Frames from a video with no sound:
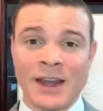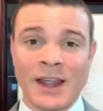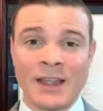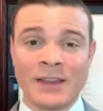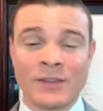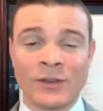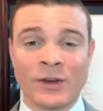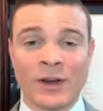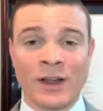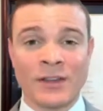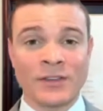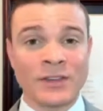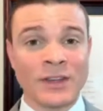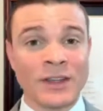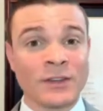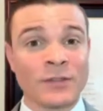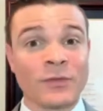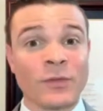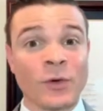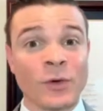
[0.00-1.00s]
in the United
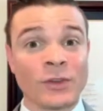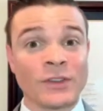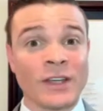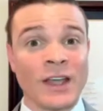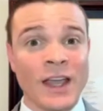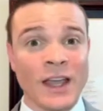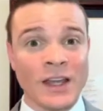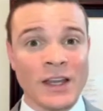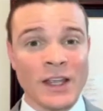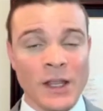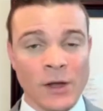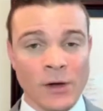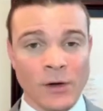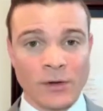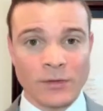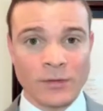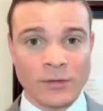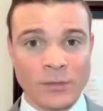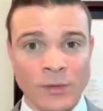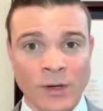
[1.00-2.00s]
States for 10
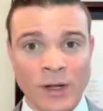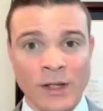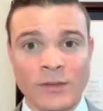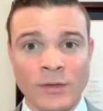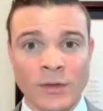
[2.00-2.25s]
years, right?